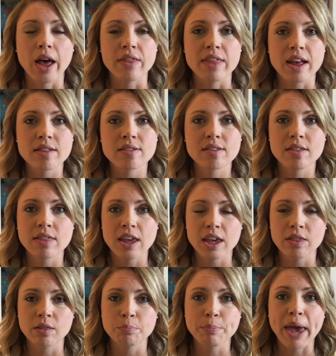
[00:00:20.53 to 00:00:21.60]
That's the
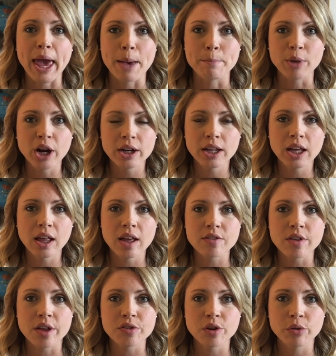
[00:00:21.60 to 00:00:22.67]
thing. Pam Barnhill has
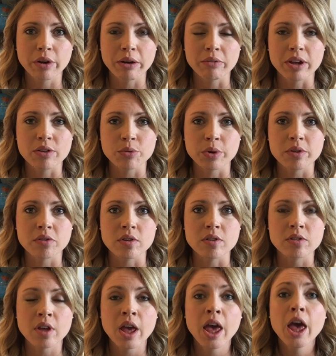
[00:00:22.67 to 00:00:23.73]
lots of great
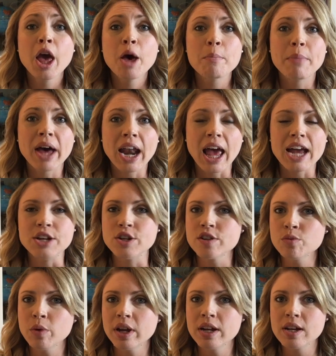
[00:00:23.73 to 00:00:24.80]
resources, but I
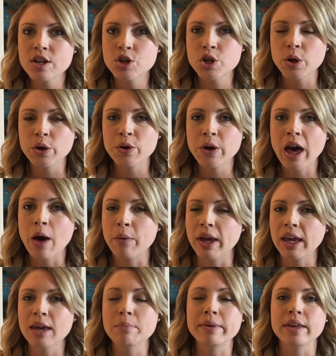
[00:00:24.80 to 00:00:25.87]
just wanted to show you how
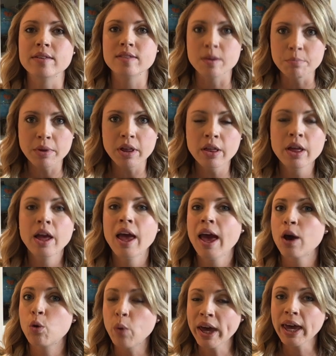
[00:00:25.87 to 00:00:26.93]
it can be simple,
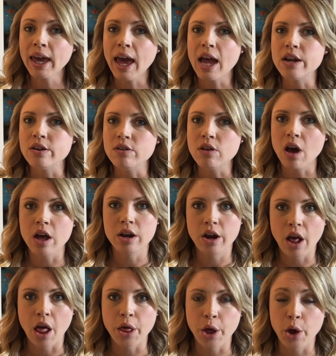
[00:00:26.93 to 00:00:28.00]
quick, and not at
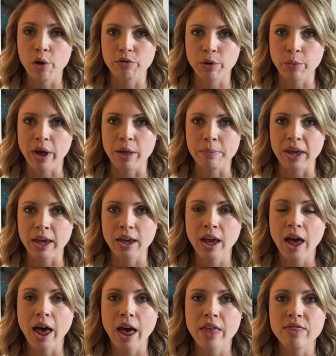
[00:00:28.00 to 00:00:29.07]
all overwhelming.
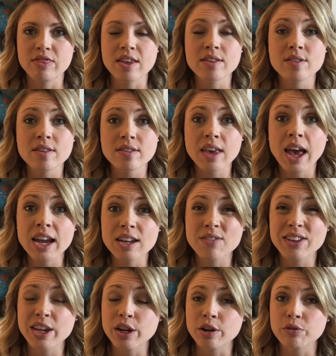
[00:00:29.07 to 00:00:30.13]
This is kind
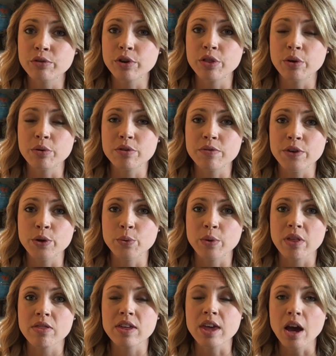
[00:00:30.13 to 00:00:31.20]
of geared for those of you
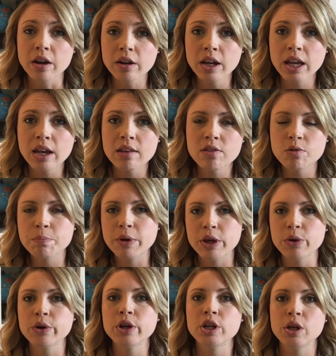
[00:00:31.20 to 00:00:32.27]
with younger kids, but
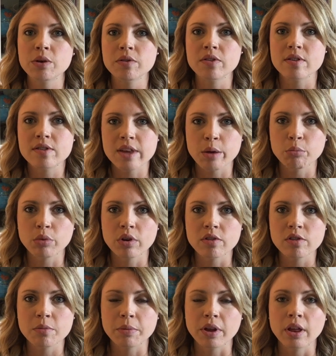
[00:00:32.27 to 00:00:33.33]
you could use the same
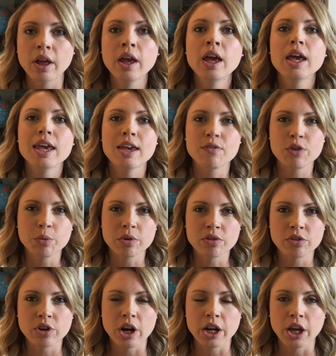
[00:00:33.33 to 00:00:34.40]
principle if you were
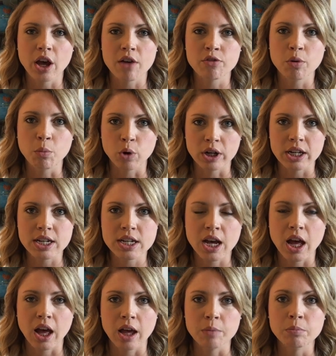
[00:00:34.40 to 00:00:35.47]
starting off a morning
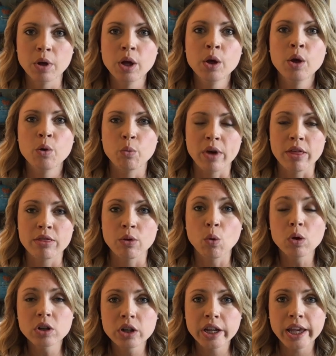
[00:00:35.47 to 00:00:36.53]
time with
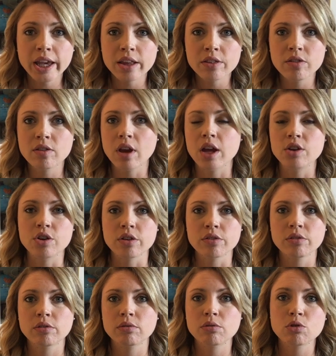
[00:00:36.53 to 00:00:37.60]
older kids and
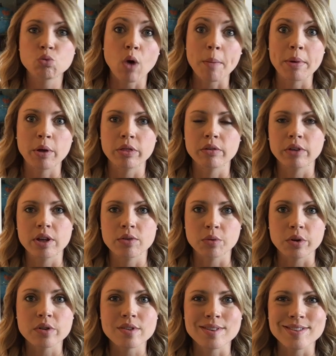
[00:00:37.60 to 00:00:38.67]
just swap out the
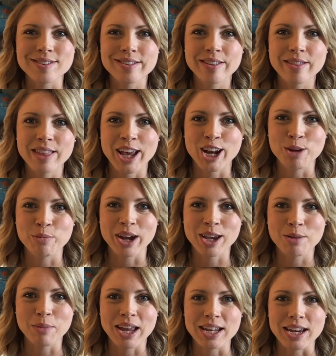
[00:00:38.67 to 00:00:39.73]
resources that I'm
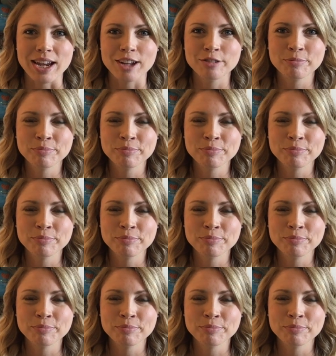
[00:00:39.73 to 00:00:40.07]
recommending.